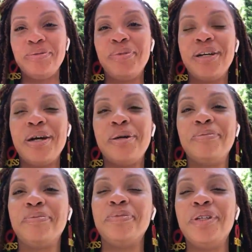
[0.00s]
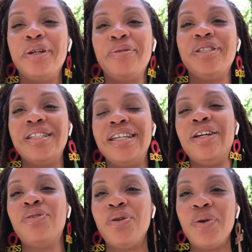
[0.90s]
But, you know, just
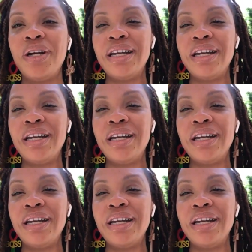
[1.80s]
think through it.